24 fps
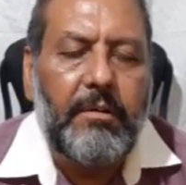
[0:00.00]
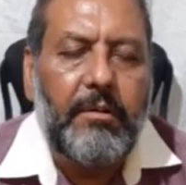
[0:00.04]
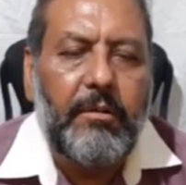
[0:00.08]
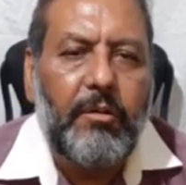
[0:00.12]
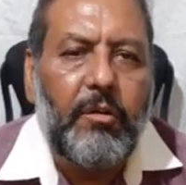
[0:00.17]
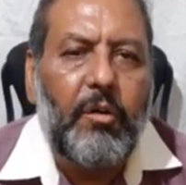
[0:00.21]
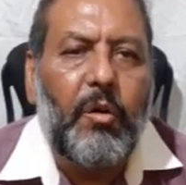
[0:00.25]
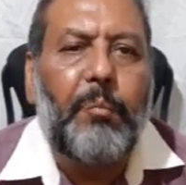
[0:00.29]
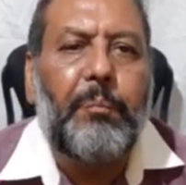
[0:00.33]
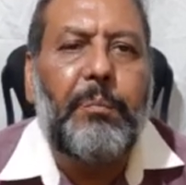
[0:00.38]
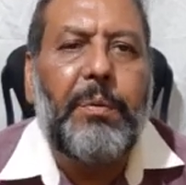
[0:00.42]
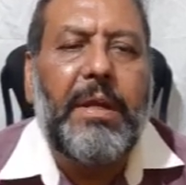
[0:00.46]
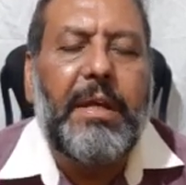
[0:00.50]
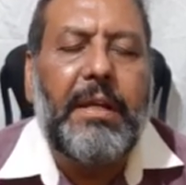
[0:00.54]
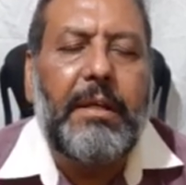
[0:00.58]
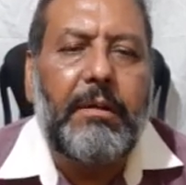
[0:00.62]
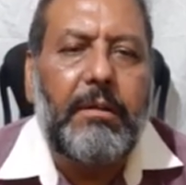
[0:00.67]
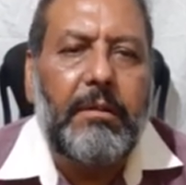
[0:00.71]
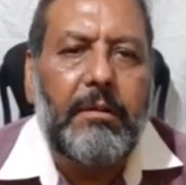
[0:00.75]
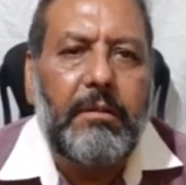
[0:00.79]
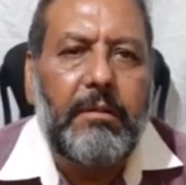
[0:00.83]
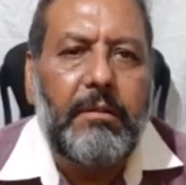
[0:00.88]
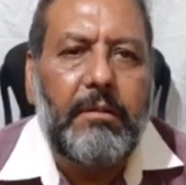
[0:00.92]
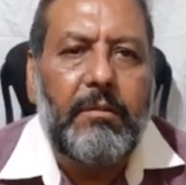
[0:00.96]
hoping
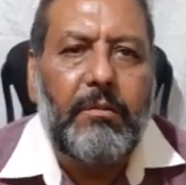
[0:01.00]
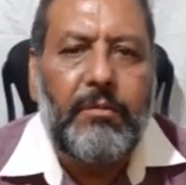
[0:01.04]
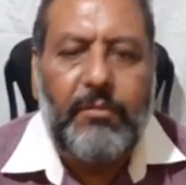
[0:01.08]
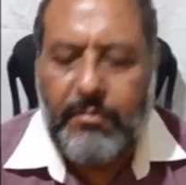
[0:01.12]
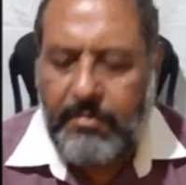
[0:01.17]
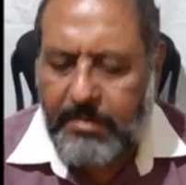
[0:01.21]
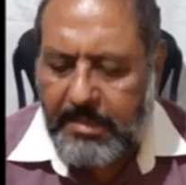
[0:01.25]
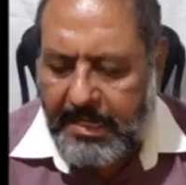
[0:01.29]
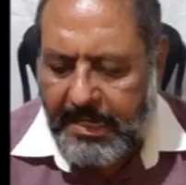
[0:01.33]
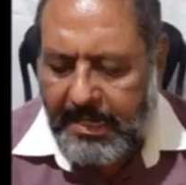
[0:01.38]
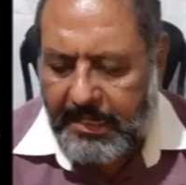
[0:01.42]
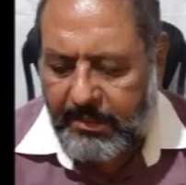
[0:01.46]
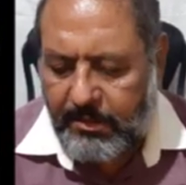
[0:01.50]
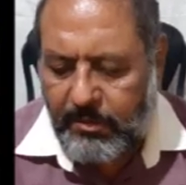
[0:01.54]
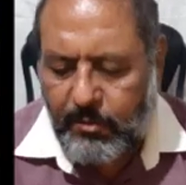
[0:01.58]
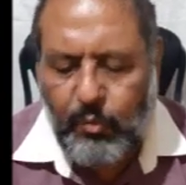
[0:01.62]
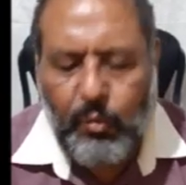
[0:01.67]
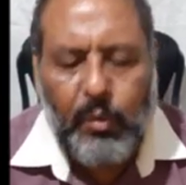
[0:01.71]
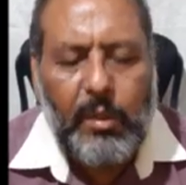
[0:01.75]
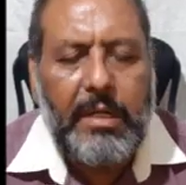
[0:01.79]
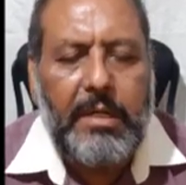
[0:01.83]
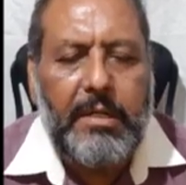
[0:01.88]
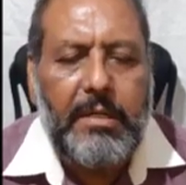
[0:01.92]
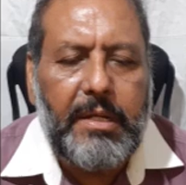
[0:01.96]
that
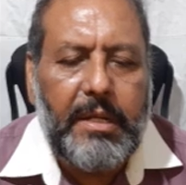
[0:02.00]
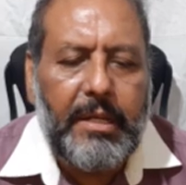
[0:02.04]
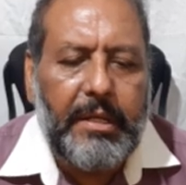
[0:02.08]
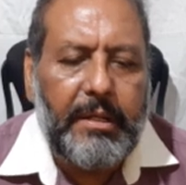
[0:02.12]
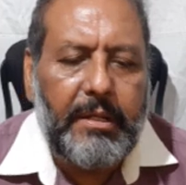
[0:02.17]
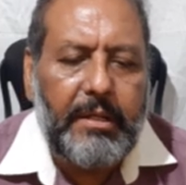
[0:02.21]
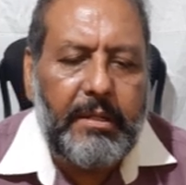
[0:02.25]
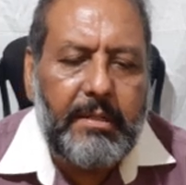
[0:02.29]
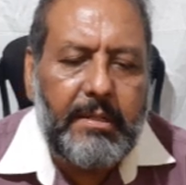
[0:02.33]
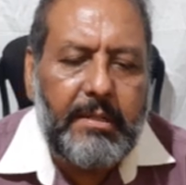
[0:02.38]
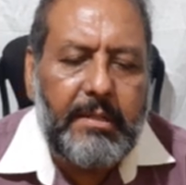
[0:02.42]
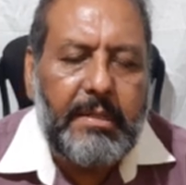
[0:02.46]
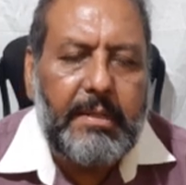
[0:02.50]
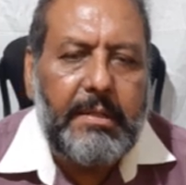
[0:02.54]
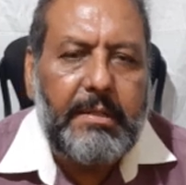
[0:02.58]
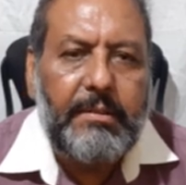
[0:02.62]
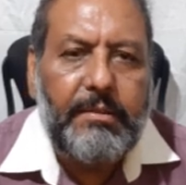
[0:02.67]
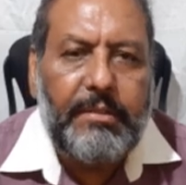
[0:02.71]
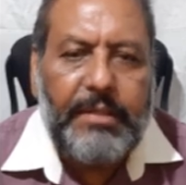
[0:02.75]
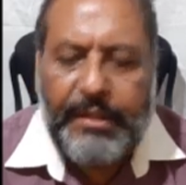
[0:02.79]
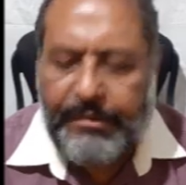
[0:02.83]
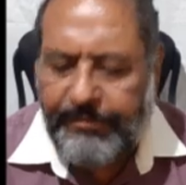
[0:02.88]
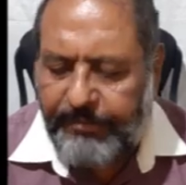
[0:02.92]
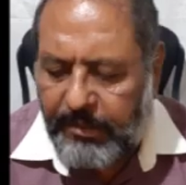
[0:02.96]
one day
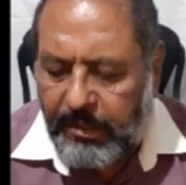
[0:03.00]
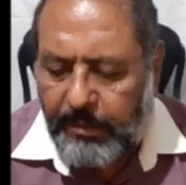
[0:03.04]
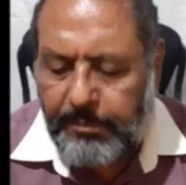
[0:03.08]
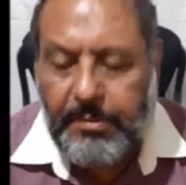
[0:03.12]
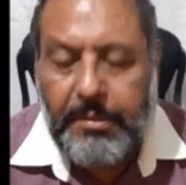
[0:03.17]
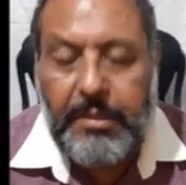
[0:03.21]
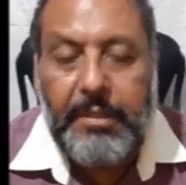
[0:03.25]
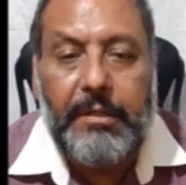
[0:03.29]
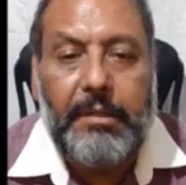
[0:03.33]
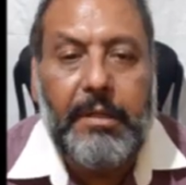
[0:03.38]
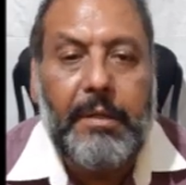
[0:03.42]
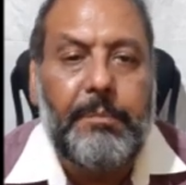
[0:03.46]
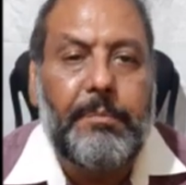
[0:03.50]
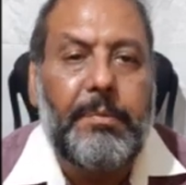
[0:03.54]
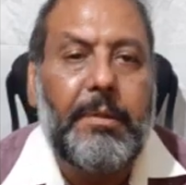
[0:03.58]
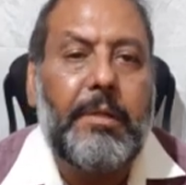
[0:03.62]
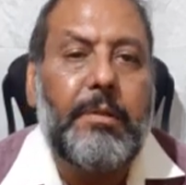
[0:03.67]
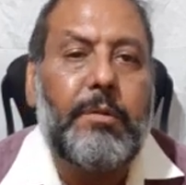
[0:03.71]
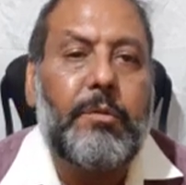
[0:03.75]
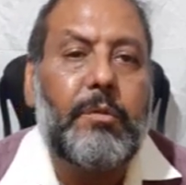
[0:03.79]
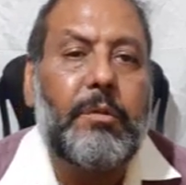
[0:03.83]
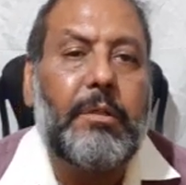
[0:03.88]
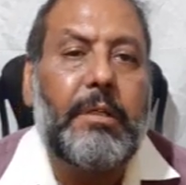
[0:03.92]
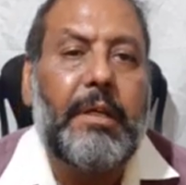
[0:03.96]
they will be able
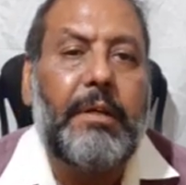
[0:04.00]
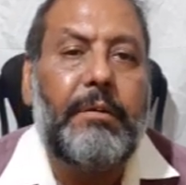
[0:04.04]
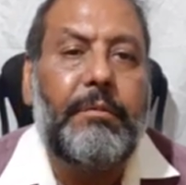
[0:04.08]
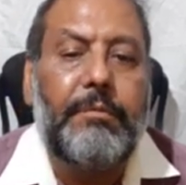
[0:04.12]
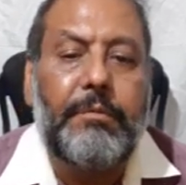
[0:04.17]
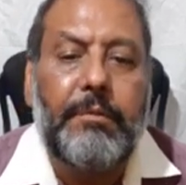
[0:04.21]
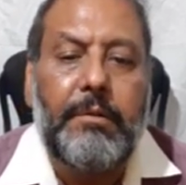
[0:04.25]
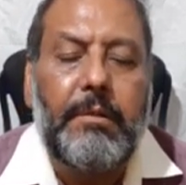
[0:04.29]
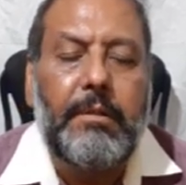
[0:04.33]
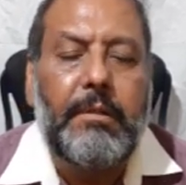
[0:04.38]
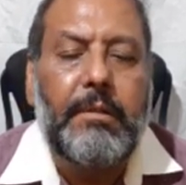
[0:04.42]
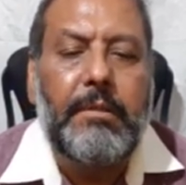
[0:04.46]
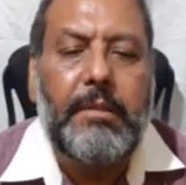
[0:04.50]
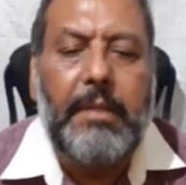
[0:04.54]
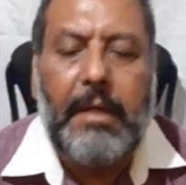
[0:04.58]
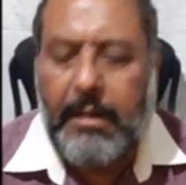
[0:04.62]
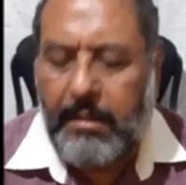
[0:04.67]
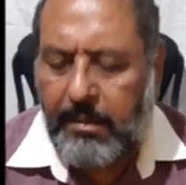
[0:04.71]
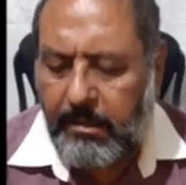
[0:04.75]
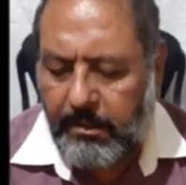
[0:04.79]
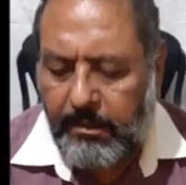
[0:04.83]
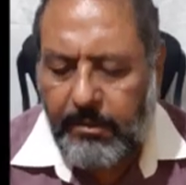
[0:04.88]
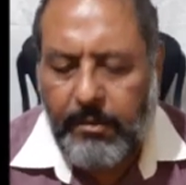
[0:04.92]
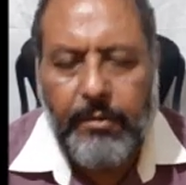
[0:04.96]
to give
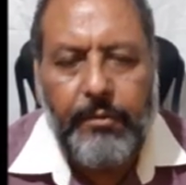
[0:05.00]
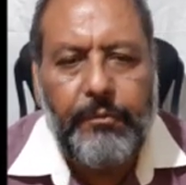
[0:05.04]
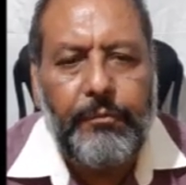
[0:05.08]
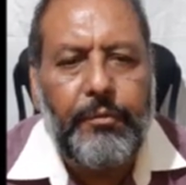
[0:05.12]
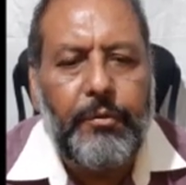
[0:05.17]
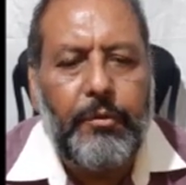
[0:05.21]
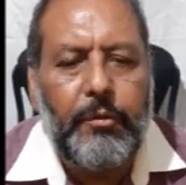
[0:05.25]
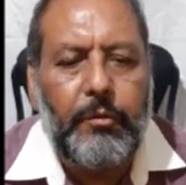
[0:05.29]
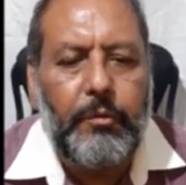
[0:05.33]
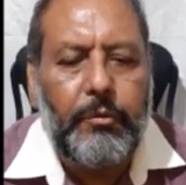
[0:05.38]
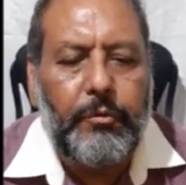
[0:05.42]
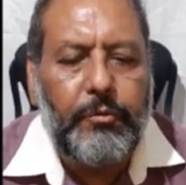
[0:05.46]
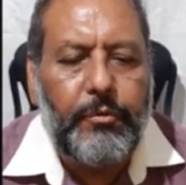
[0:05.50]
the fruit.